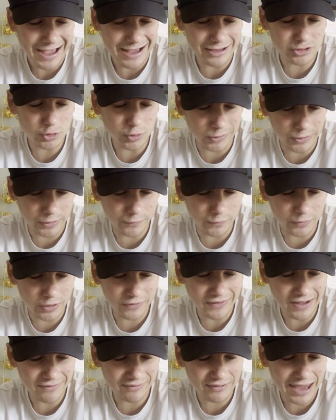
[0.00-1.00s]
has
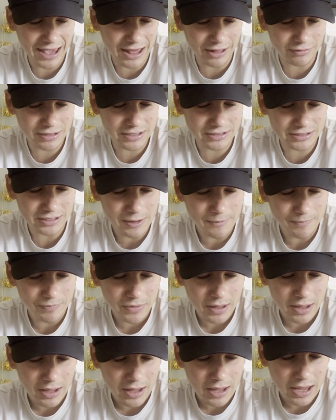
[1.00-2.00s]
245 calories,
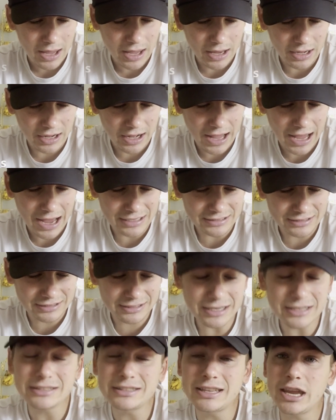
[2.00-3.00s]
and it has
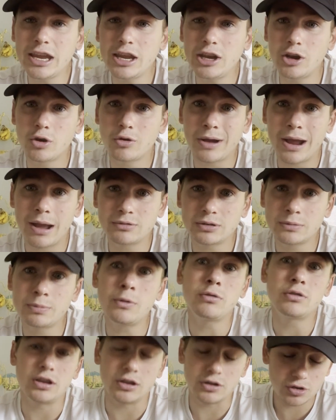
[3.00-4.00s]
16 grams of
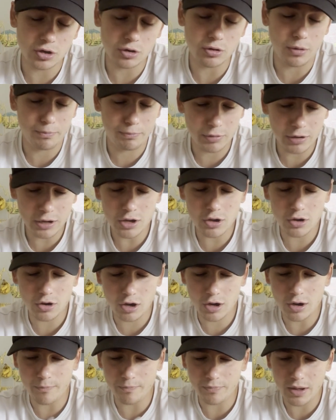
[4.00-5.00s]
protein. So a pretty
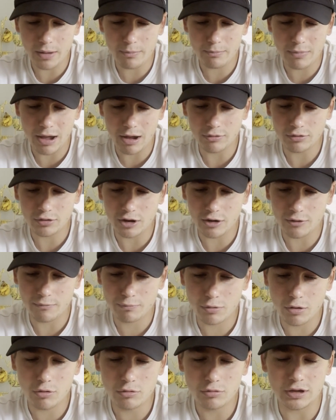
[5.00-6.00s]
good amount of
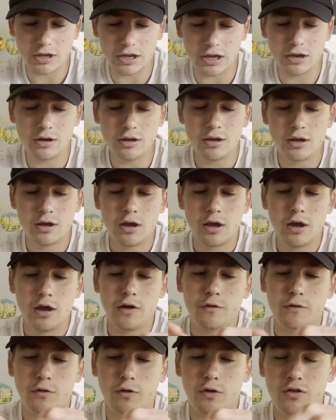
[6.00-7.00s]
protein
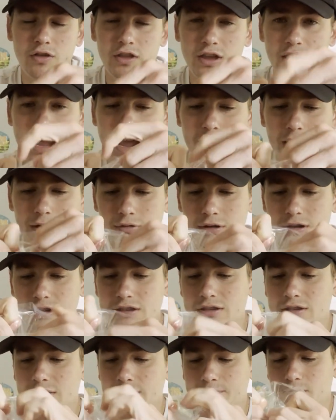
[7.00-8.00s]
for the
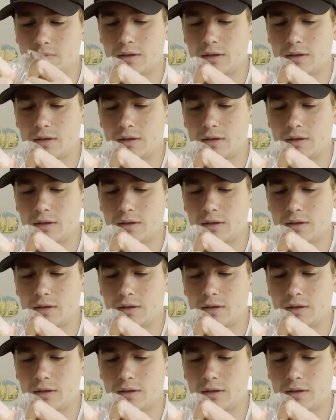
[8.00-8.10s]
calories.